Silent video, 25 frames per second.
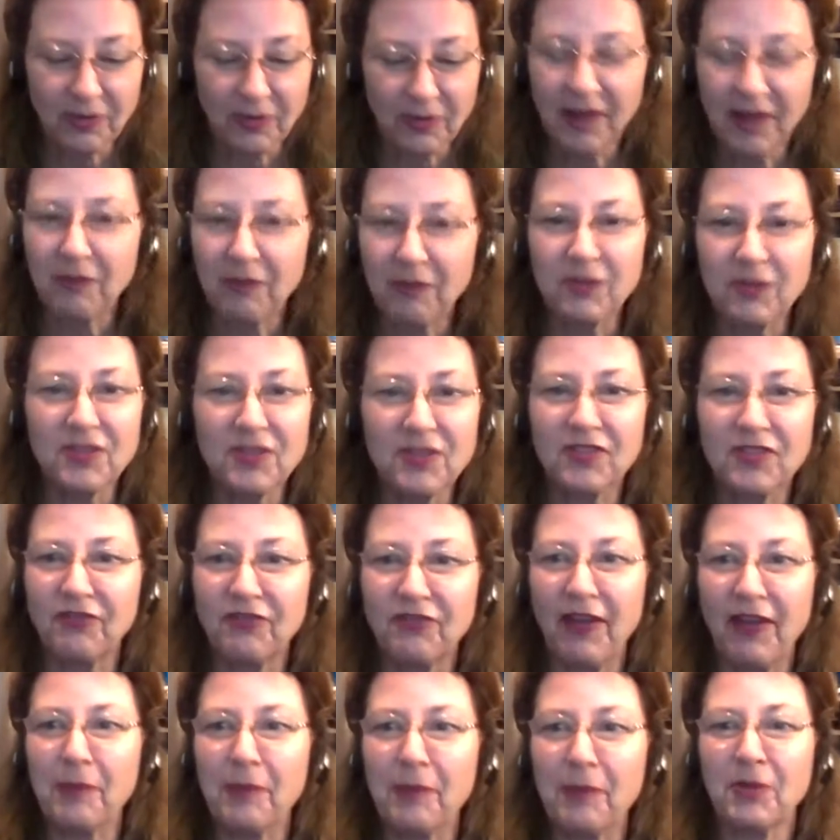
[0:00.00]
That was
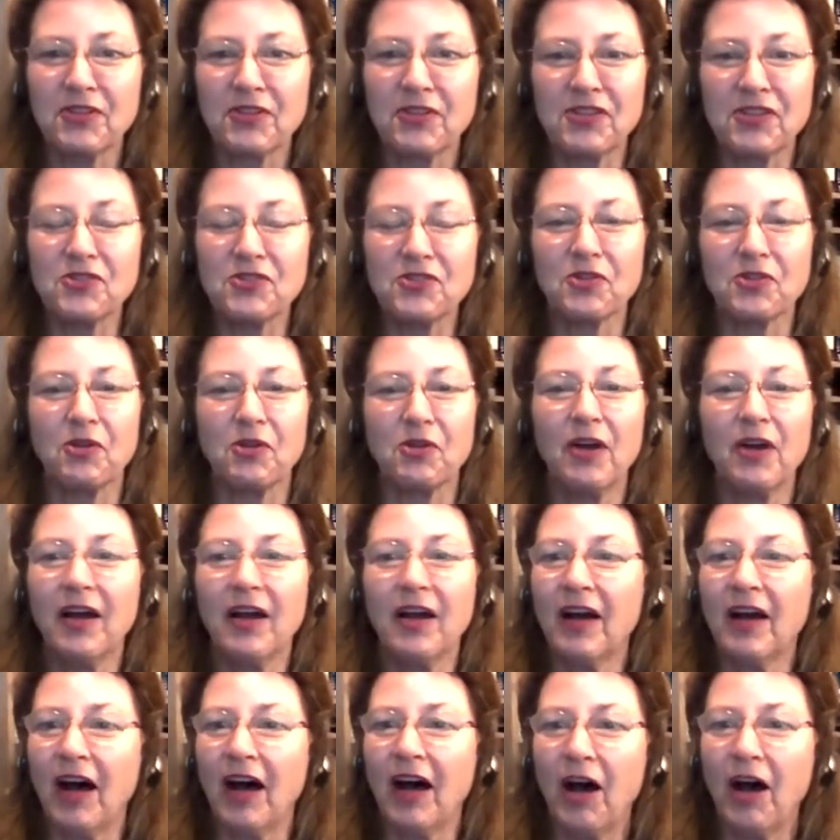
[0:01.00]
fabulous intro.
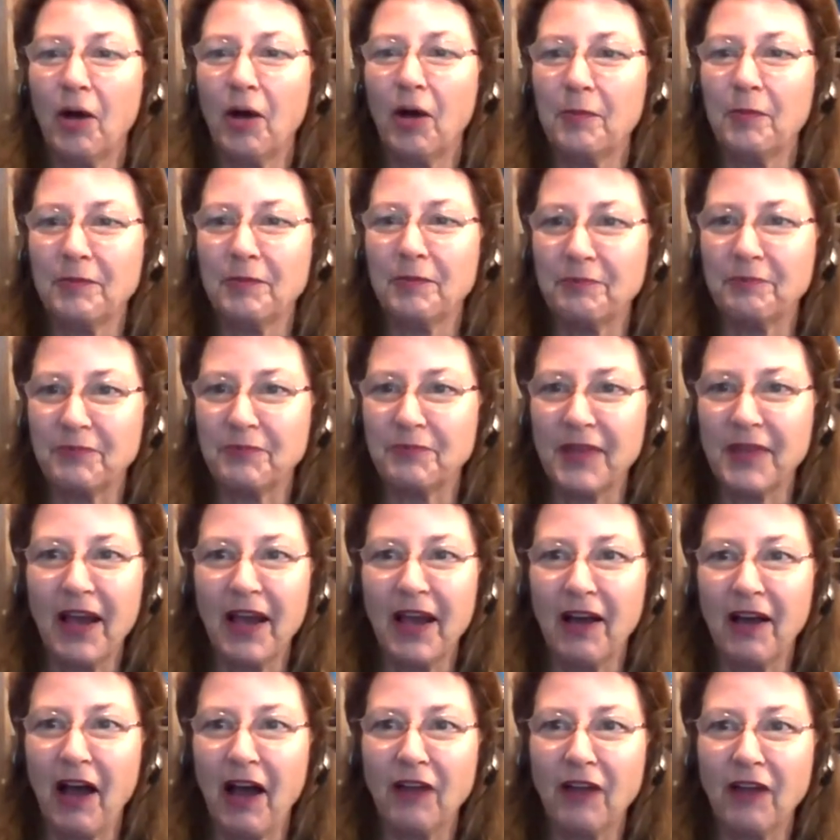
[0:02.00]

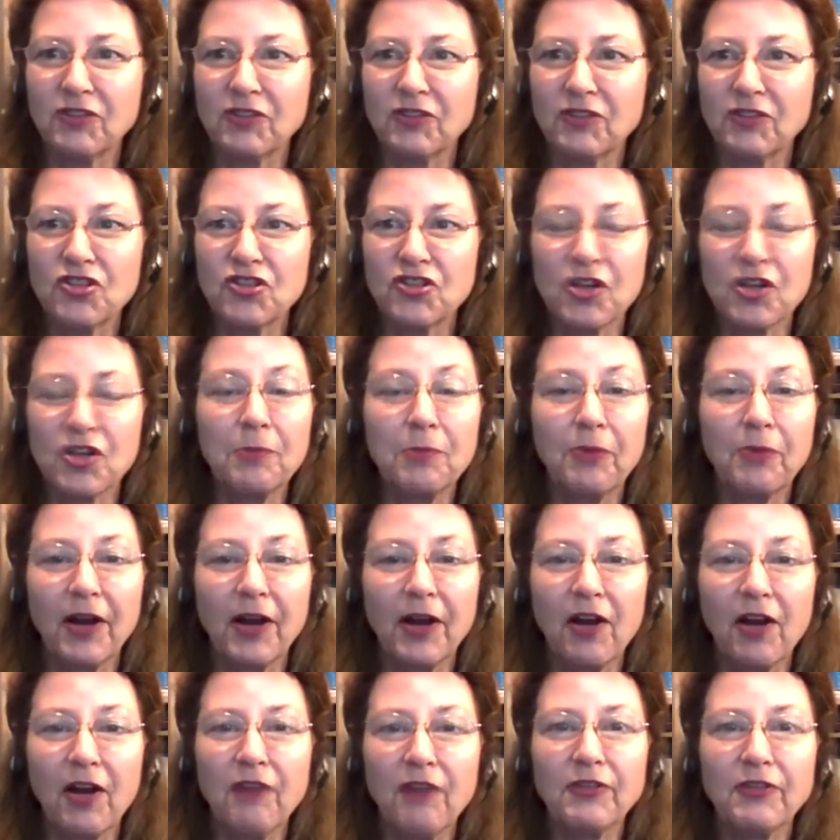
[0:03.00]
I'll just jump right
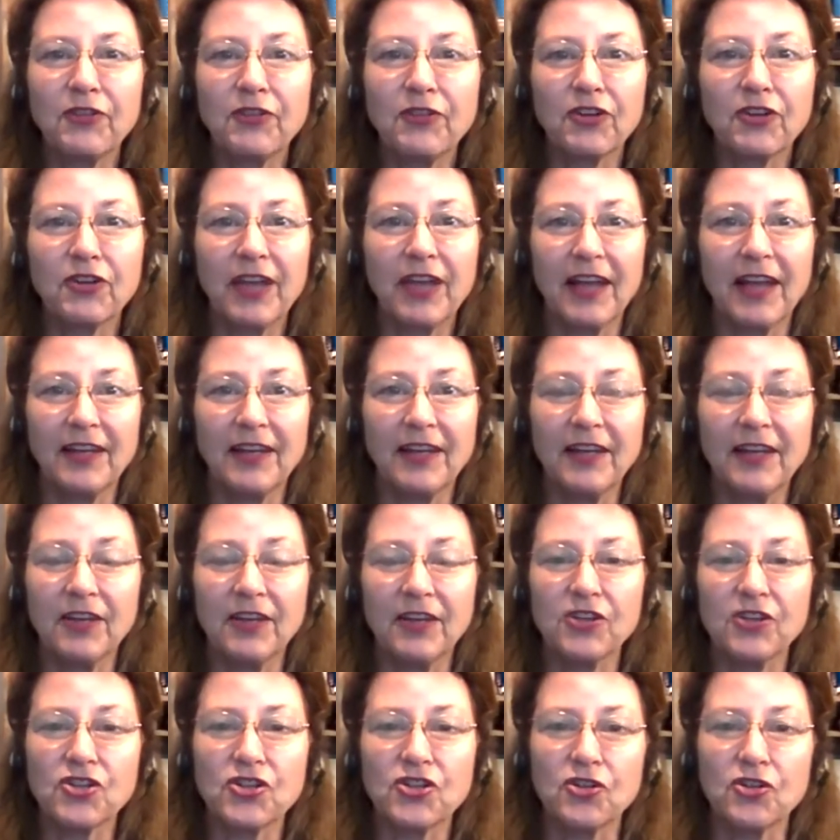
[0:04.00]
off of your candida
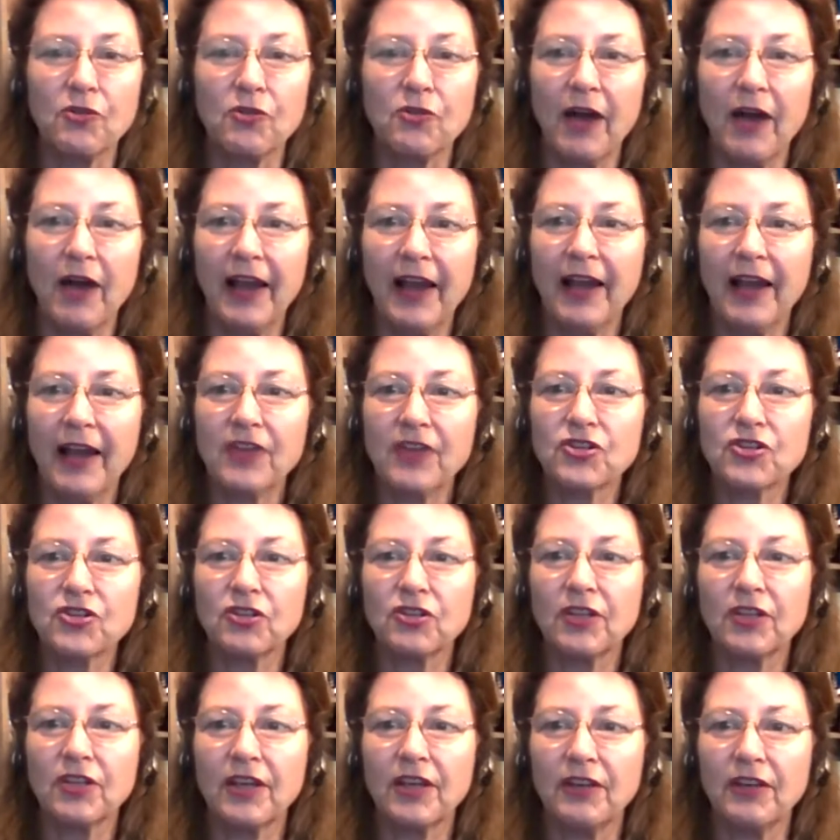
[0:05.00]
issue. I
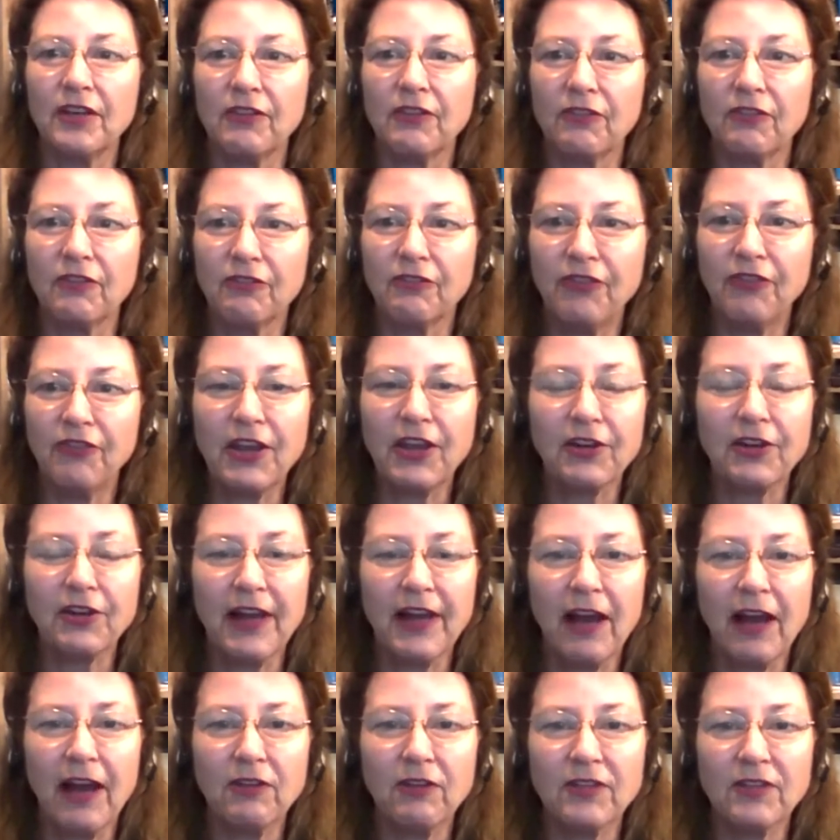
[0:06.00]
actually figured
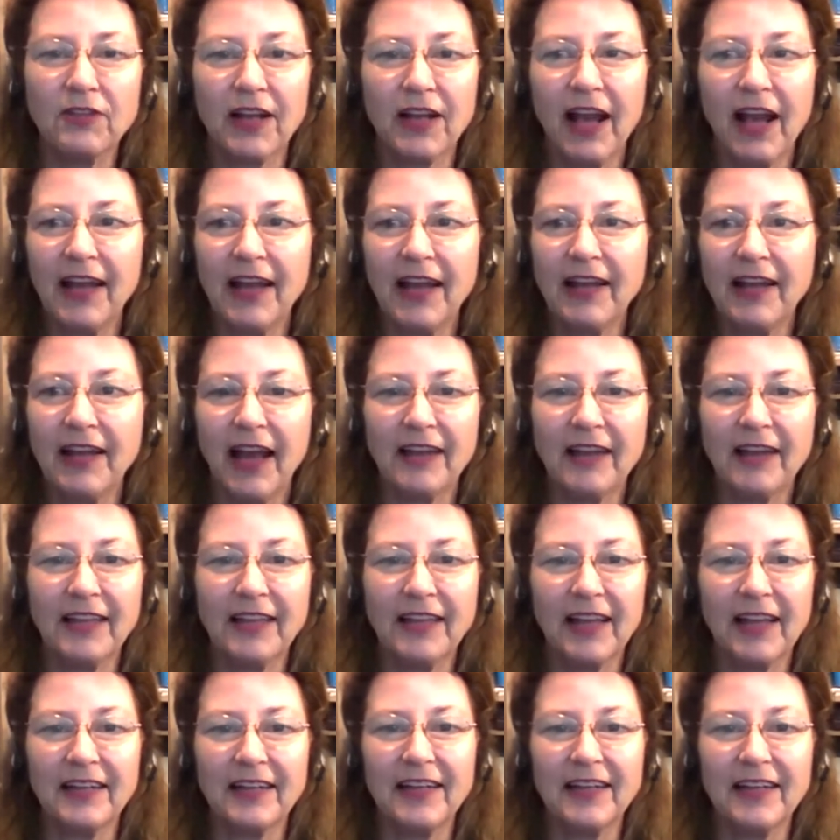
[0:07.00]
out that I had had
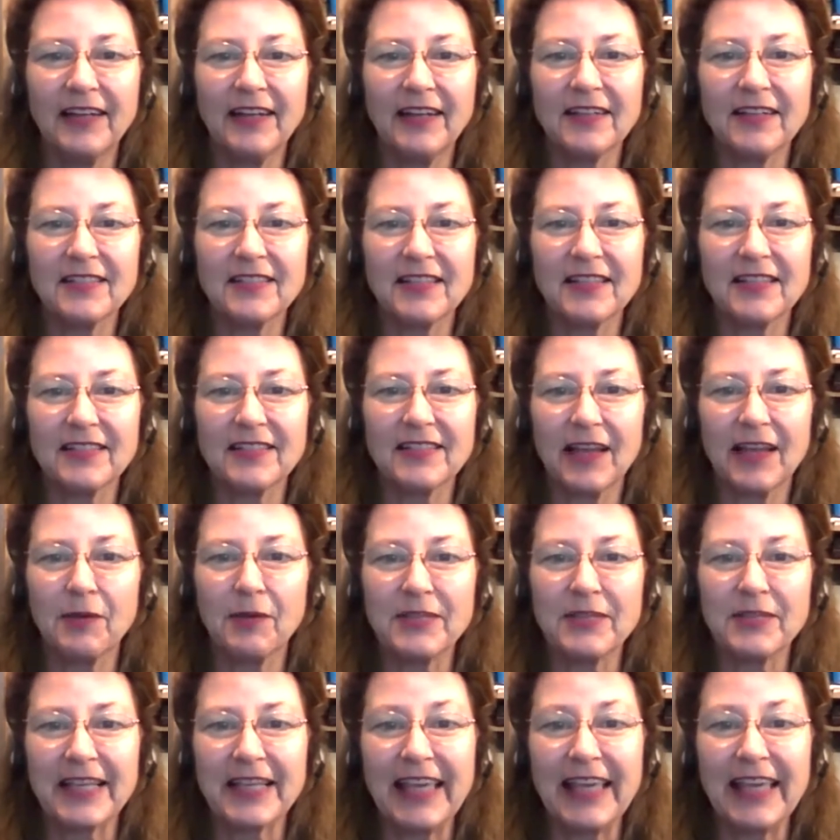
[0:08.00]
candida since I
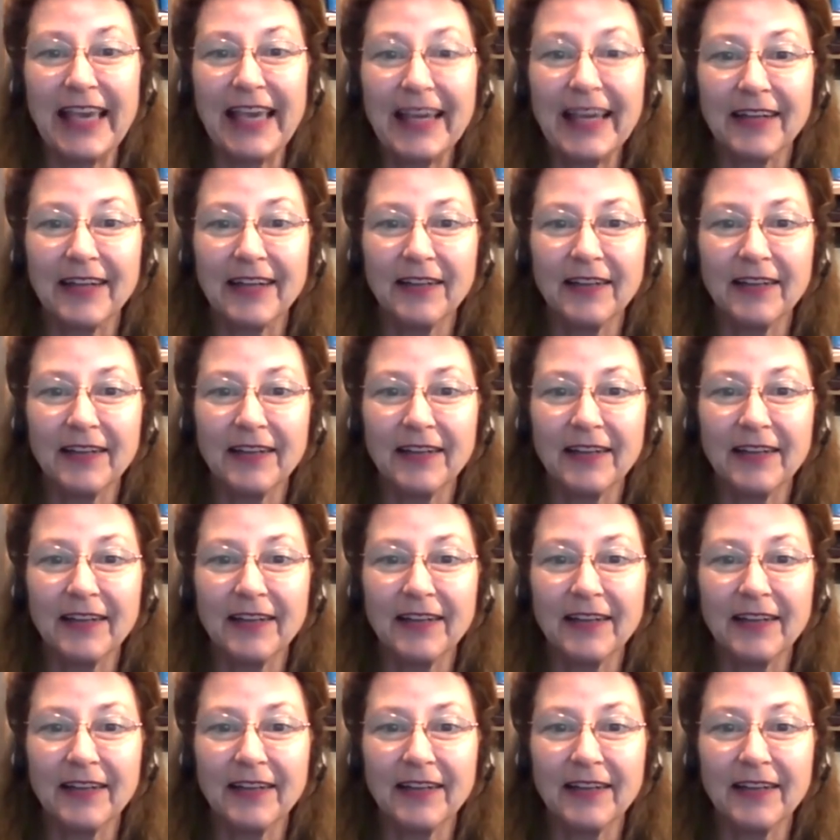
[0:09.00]
was a kid.